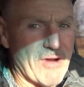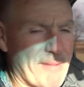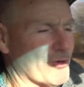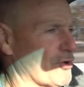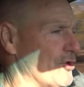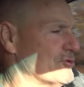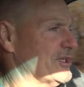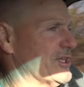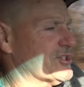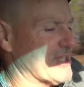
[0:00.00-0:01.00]
I'm
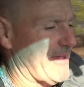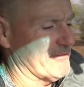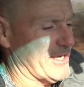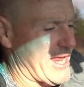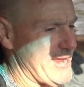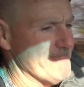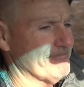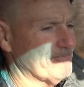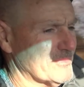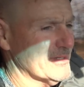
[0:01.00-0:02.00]
cruising at 70
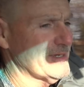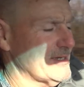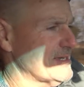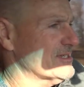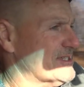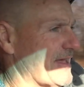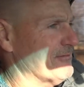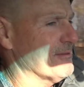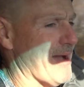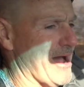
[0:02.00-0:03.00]

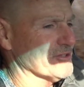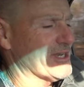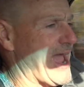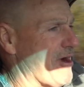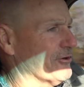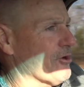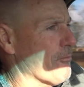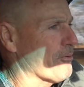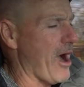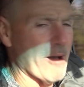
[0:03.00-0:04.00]
miles an hour, no
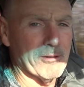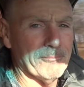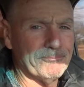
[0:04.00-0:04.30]
problem.